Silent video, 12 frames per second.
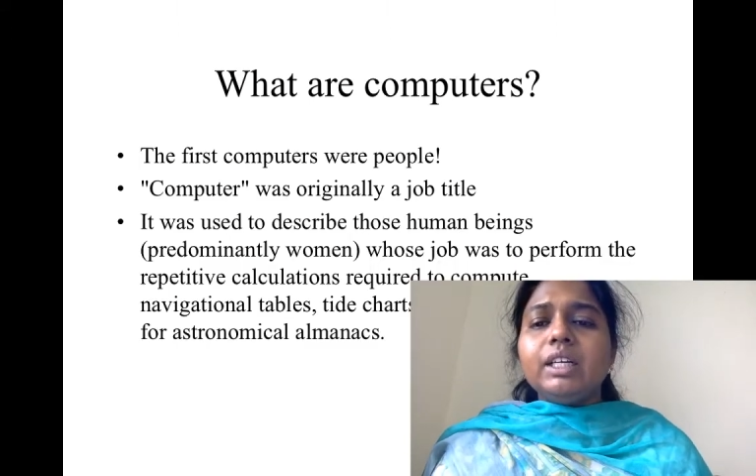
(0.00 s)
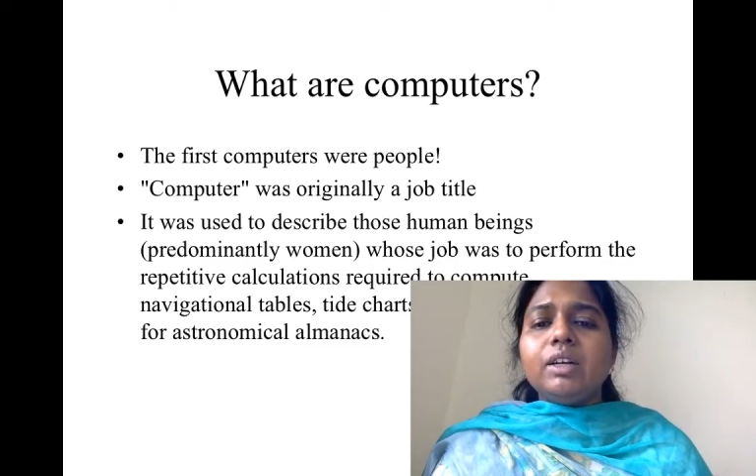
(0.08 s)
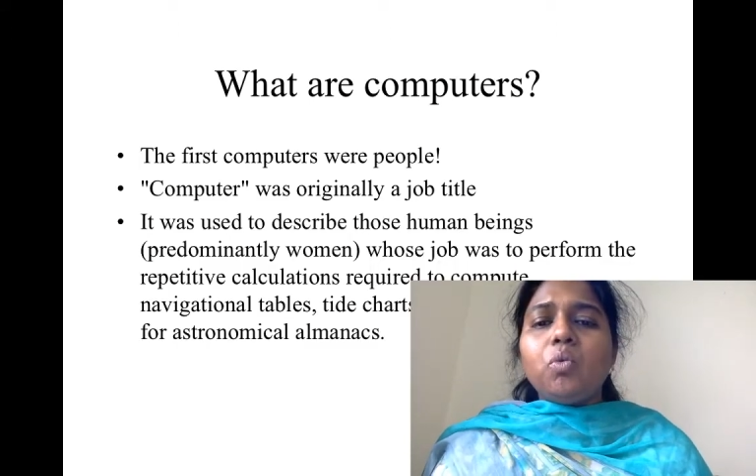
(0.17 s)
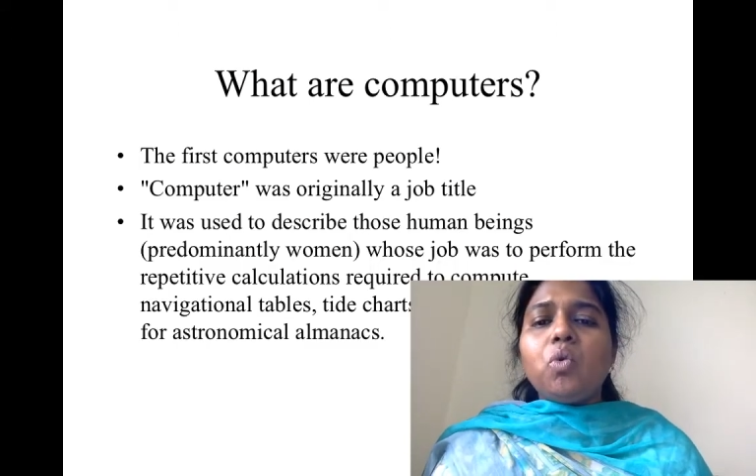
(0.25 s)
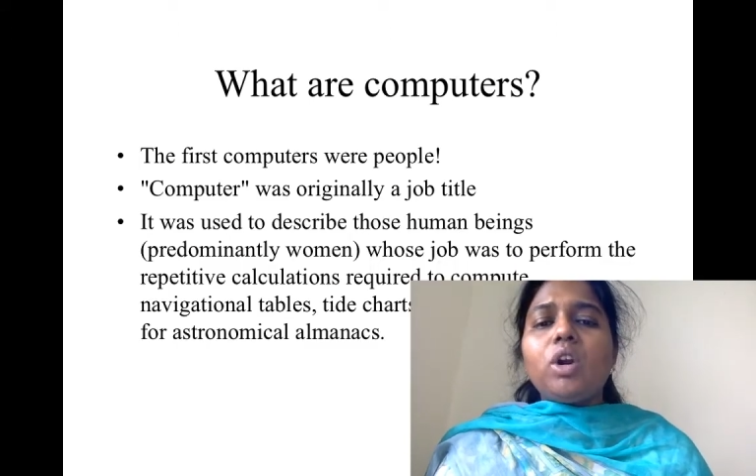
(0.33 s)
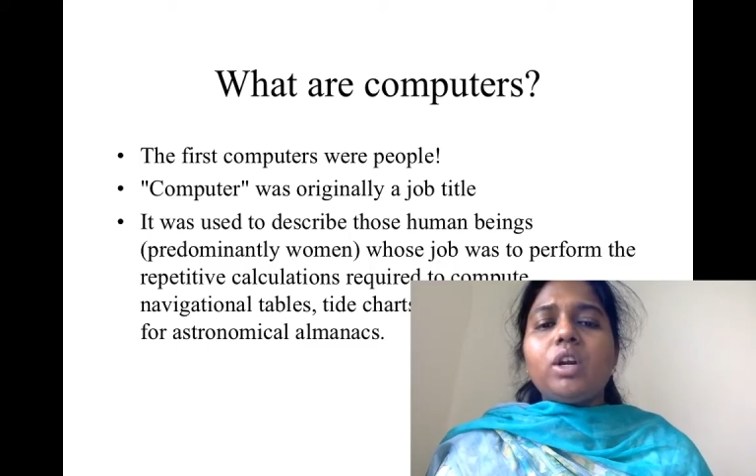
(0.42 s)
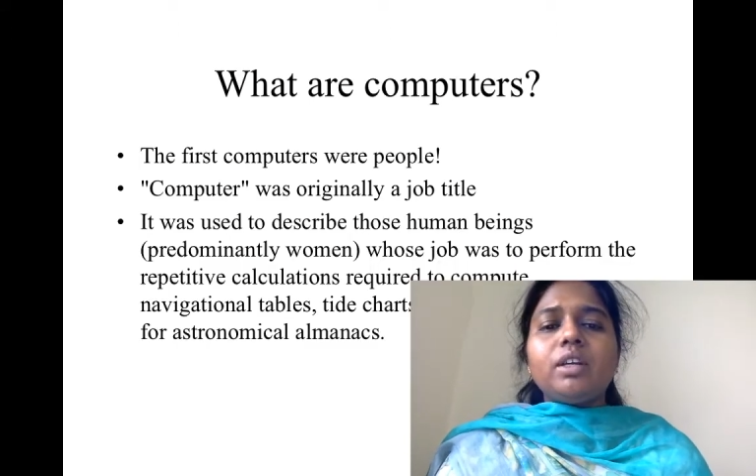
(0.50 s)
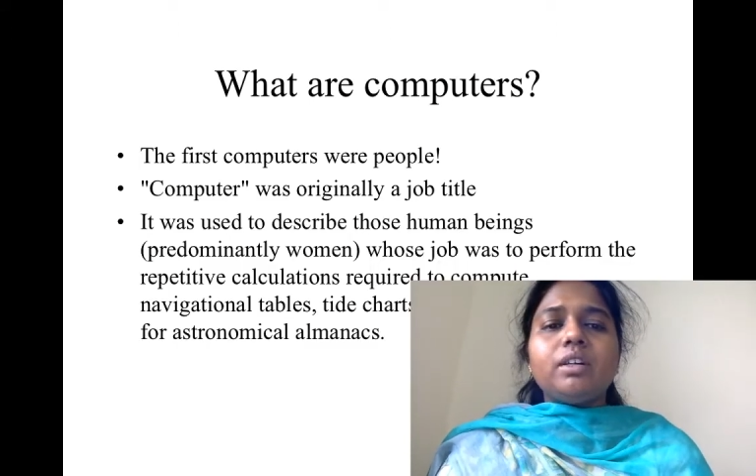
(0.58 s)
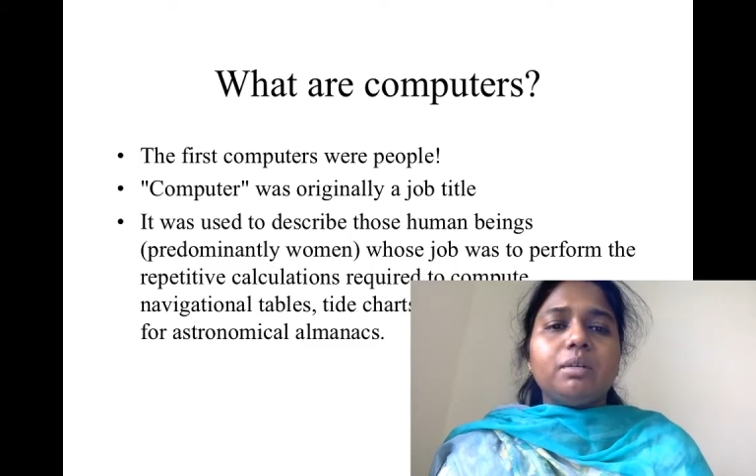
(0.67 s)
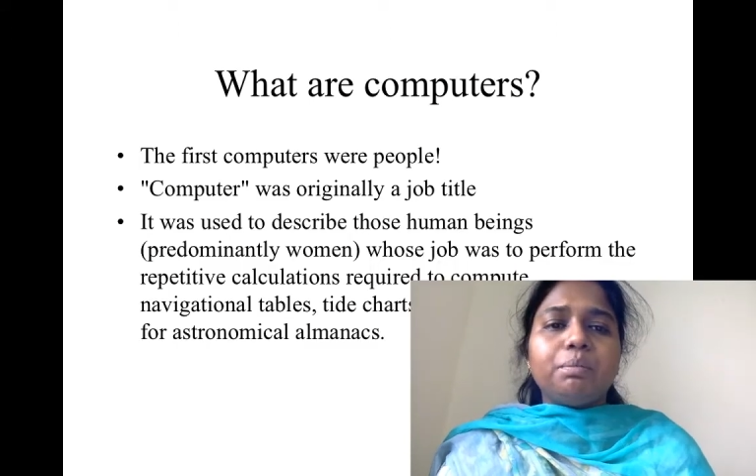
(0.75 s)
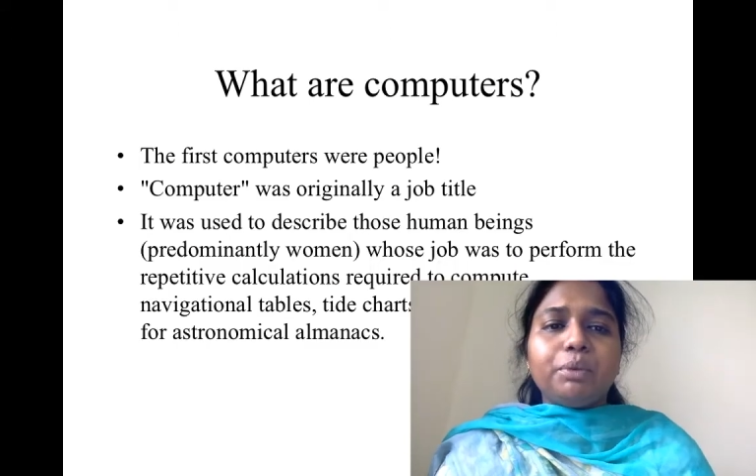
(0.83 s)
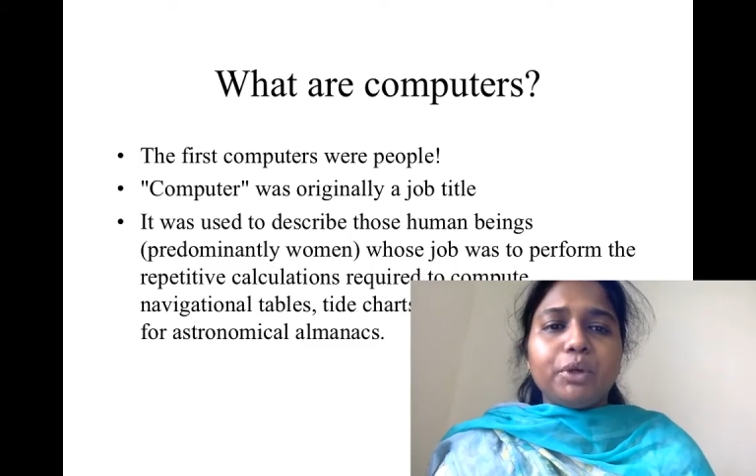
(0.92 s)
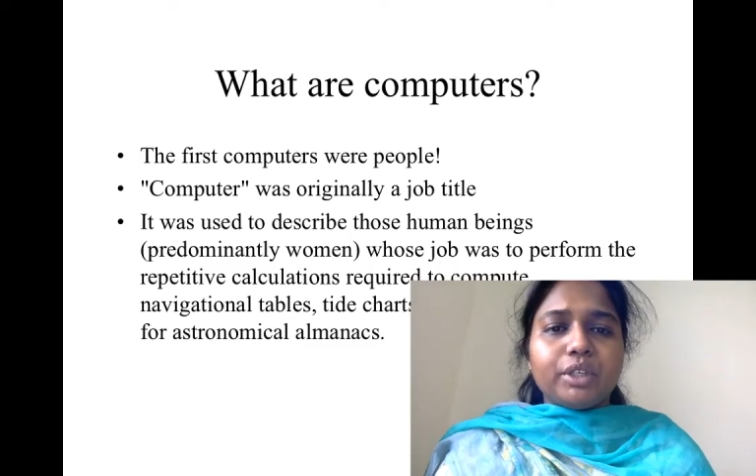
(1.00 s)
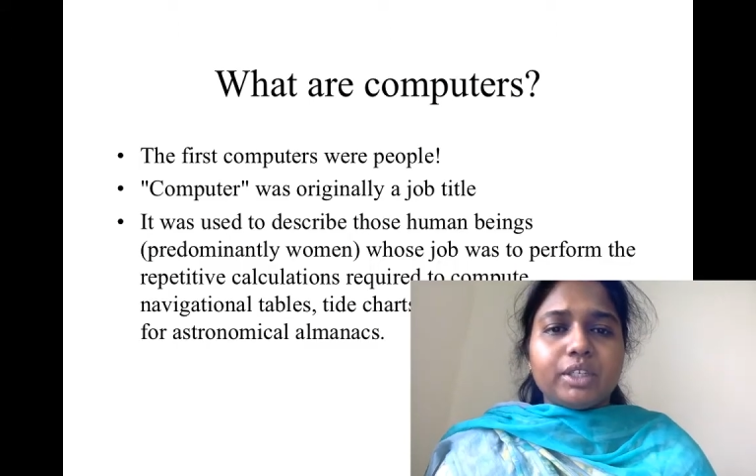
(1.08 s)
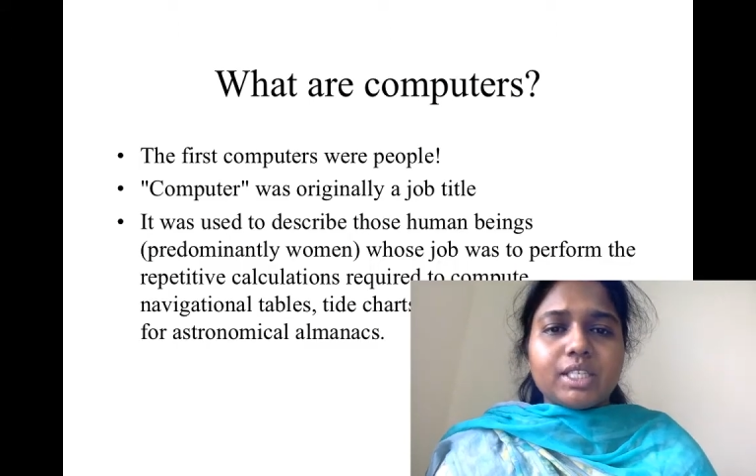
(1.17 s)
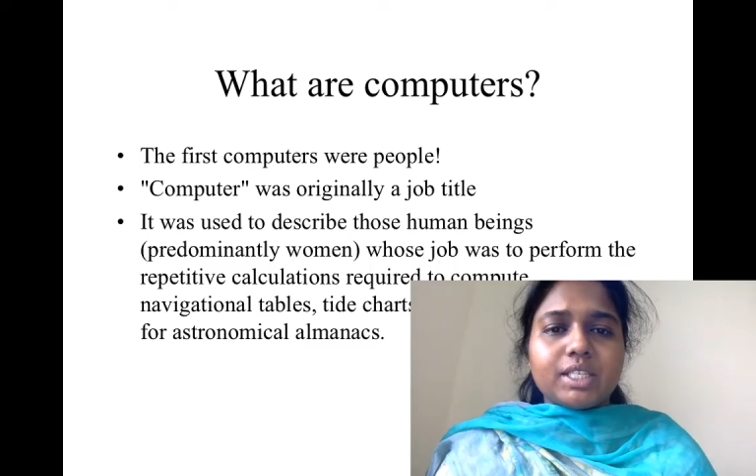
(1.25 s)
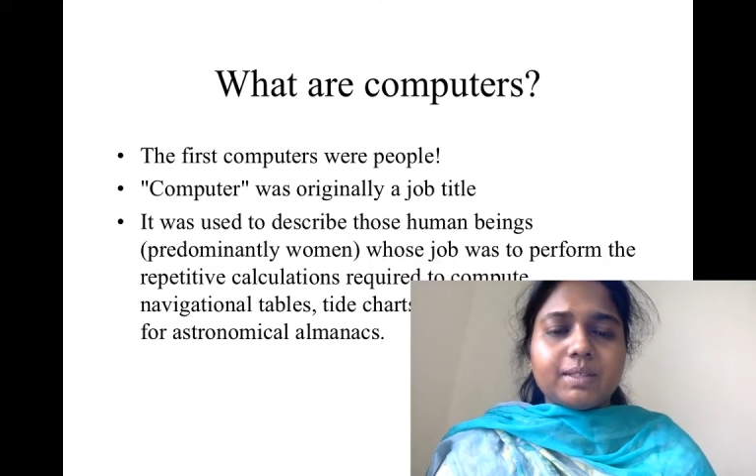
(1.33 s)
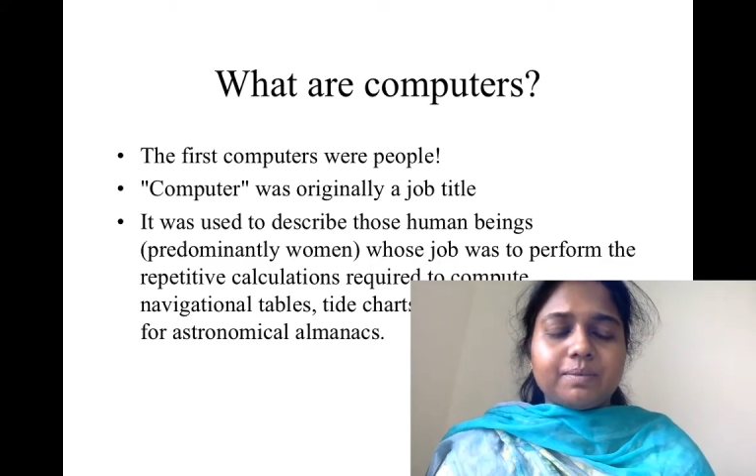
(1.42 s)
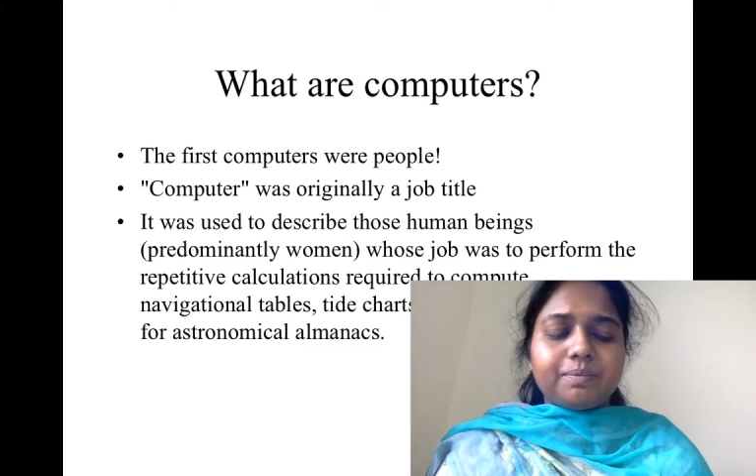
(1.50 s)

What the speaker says: What are computers?